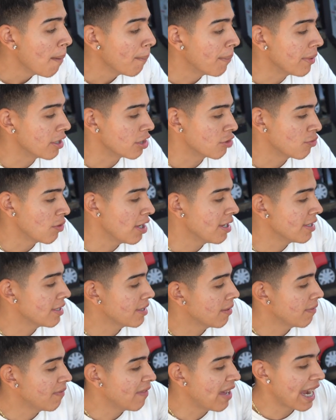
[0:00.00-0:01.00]
but as well as
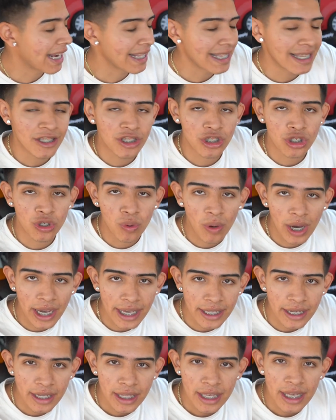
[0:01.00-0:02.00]
the fact that it's
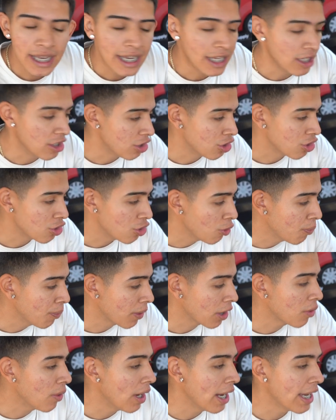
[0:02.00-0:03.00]
quiet. It's just super
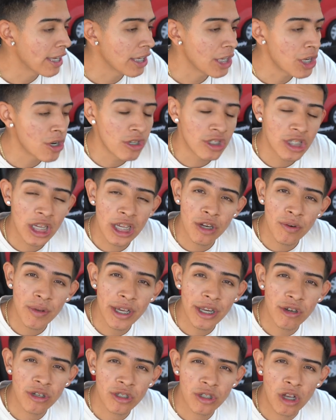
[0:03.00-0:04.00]
quiet. Your
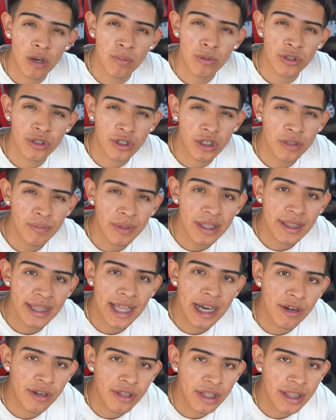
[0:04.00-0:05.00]
generator is almost going to be
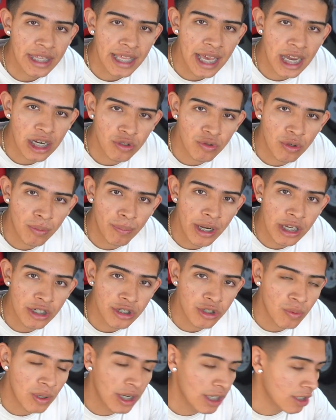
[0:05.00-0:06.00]
louder than the actual
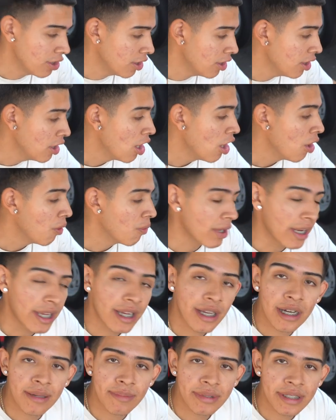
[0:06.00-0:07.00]
pressure washer when it
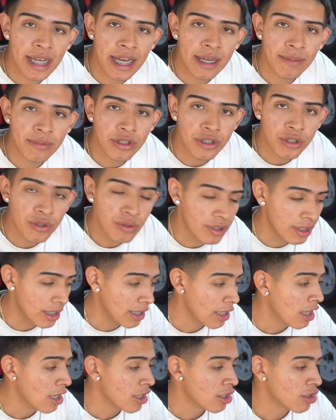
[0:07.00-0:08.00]
comes time to use it.
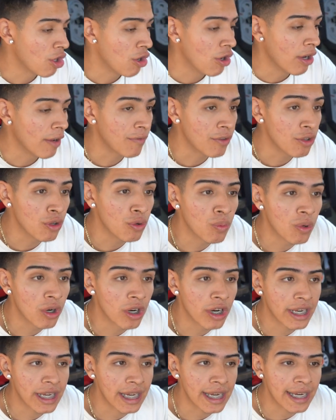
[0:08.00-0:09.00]
So if you
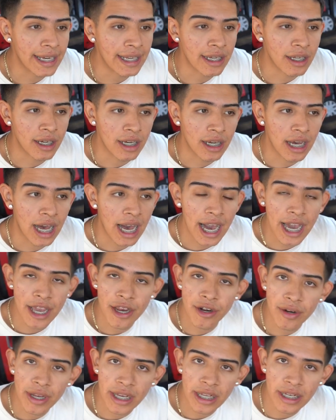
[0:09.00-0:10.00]
work in a
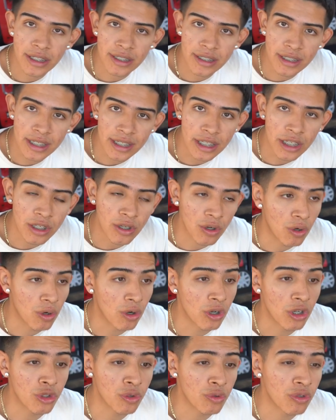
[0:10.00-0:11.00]
higher end city,
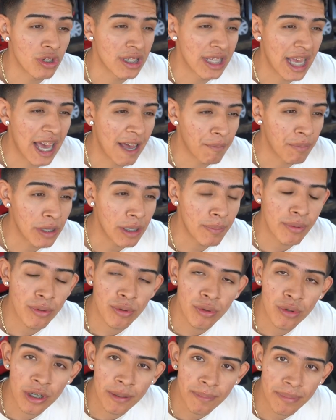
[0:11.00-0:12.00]
or you just have people
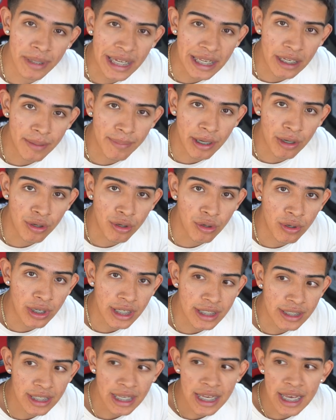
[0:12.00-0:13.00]
who complain about
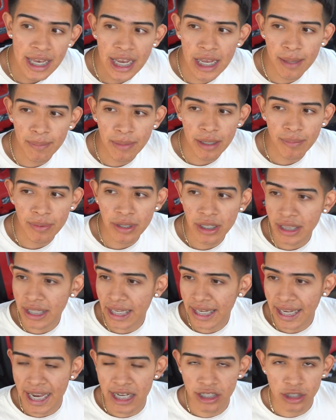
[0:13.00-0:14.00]
noise, and maybe the
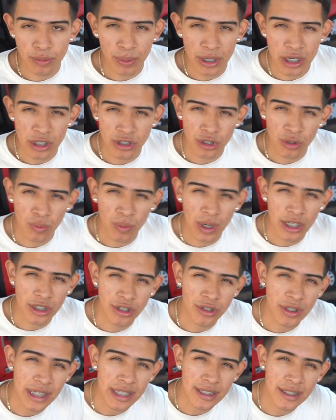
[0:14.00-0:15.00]
gas pressure
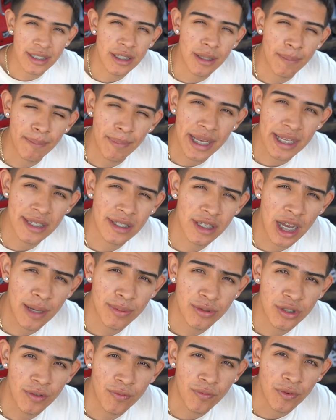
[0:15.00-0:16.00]
washer isn't the best
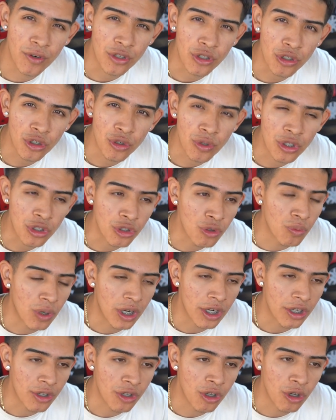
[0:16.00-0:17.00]
option for you and you
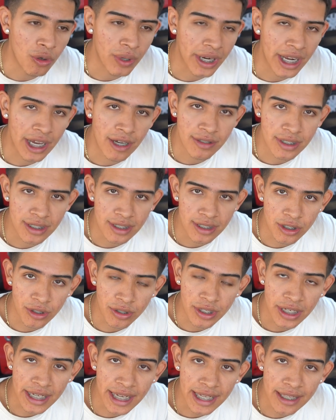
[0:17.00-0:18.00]
want to know what else is still
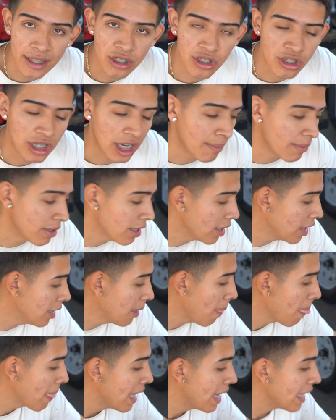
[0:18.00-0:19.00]
going to get the job done,
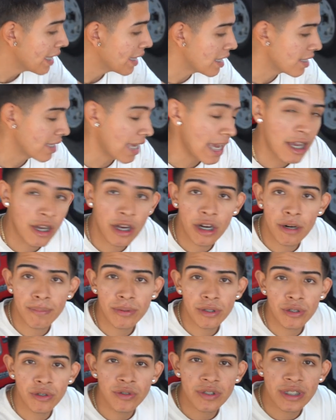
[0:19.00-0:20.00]
These AR
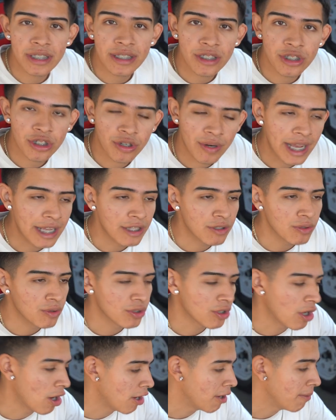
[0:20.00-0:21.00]
blues and these
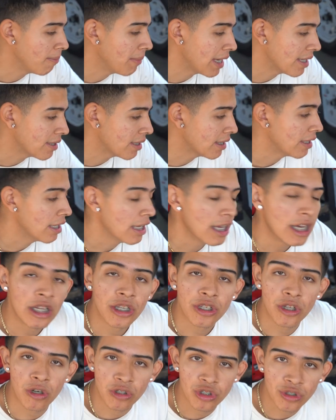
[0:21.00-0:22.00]
Kranzels are amazing.
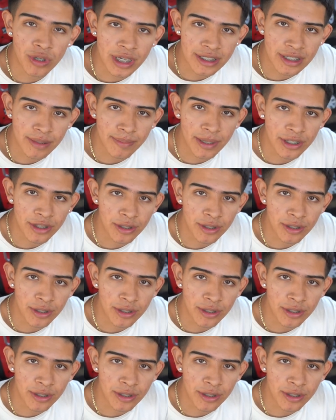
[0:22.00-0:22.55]
Don't stress about